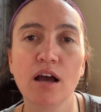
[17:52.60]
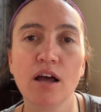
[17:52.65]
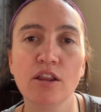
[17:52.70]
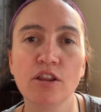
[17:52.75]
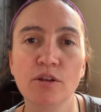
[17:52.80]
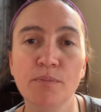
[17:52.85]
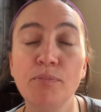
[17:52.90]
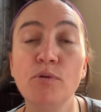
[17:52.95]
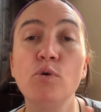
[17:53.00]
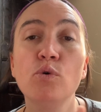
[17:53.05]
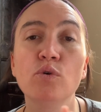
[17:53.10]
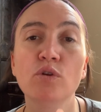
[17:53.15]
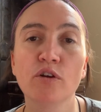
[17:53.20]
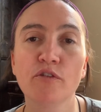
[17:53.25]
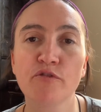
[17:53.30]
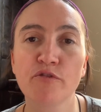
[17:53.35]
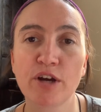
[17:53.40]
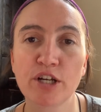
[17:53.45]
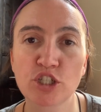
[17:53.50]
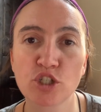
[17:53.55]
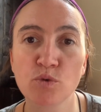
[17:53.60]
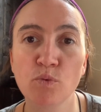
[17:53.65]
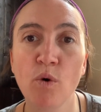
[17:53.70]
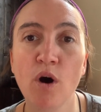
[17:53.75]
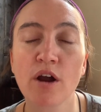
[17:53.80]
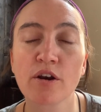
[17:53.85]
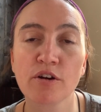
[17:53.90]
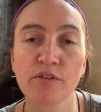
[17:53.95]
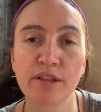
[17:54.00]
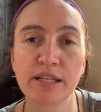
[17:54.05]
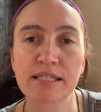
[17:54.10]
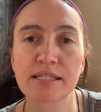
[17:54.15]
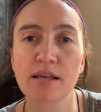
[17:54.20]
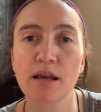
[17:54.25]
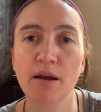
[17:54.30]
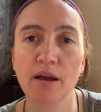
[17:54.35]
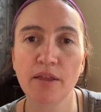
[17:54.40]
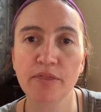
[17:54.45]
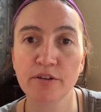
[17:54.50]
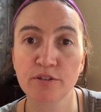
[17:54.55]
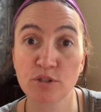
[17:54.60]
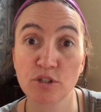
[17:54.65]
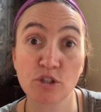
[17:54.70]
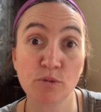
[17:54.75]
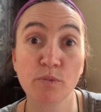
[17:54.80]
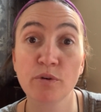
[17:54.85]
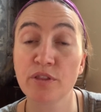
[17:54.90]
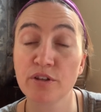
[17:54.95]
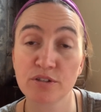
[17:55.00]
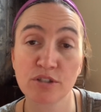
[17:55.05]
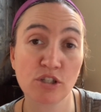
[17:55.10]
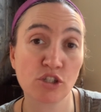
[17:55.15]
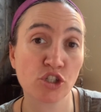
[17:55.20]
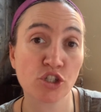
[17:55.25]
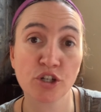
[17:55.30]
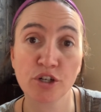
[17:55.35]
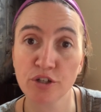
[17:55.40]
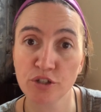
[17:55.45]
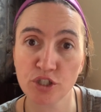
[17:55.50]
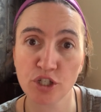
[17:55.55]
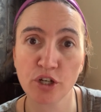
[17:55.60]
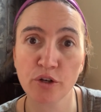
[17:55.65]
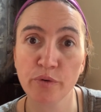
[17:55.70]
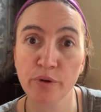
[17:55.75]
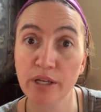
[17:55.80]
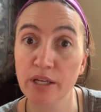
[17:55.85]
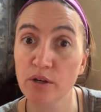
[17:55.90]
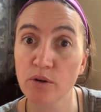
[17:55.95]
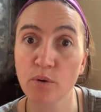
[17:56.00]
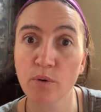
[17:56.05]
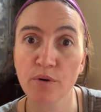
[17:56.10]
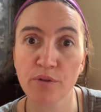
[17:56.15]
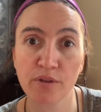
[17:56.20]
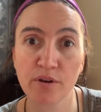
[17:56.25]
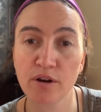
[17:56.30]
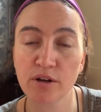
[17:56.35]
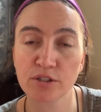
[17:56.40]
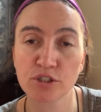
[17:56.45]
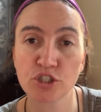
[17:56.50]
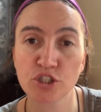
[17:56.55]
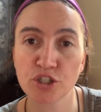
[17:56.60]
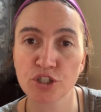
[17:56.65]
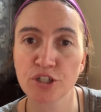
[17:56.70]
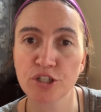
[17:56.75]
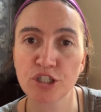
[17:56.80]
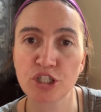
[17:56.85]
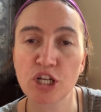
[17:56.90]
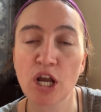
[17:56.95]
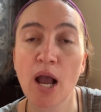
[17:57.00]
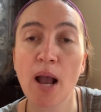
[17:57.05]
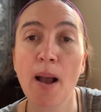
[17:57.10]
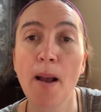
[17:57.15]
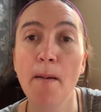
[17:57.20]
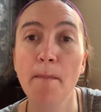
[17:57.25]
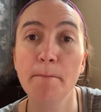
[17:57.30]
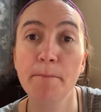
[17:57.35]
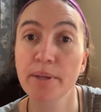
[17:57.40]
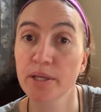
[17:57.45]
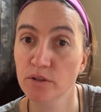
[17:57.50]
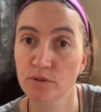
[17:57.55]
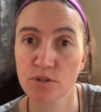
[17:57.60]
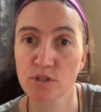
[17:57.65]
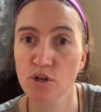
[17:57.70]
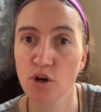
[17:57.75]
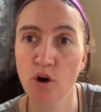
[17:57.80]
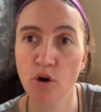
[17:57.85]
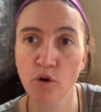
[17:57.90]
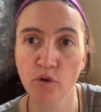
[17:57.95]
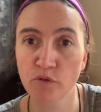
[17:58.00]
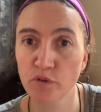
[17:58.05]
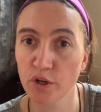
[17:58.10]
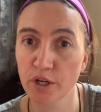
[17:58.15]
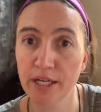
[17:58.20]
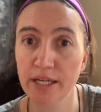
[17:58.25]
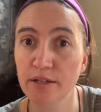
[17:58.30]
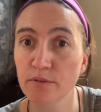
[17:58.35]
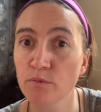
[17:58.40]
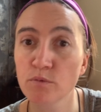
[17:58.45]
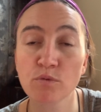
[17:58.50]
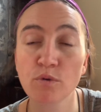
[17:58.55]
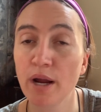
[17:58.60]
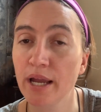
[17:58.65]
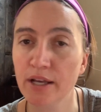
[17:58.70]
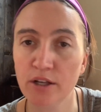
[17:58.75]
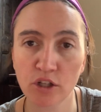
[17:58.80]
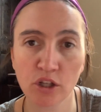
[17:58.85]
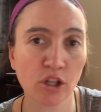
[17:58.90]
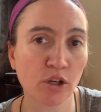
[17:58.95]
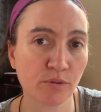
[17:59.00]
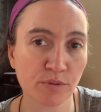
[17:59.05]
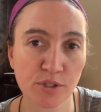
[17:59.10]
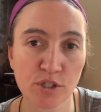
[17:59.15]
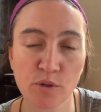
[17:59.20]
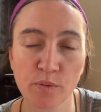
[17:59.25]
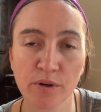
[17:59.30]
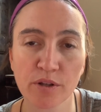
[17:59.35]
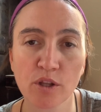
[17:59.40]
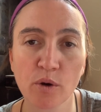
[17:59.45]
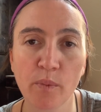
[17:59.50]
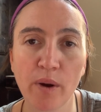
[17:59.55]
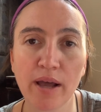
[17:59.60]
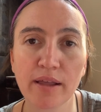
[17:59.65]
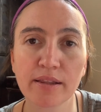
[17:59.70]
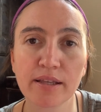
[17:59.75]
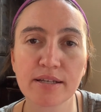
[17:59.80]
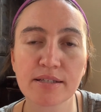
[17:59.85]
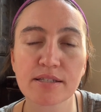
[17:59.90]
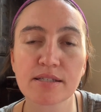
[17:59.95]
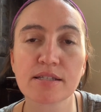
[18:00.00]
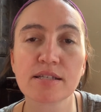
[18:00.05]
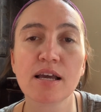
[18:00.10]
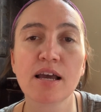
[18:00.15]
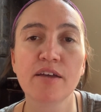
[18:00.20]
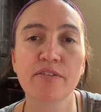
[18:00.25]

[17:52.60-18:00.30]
the pool of fresh water. There's a church, a Greek Orthodox church, built over it, right close to where the well is.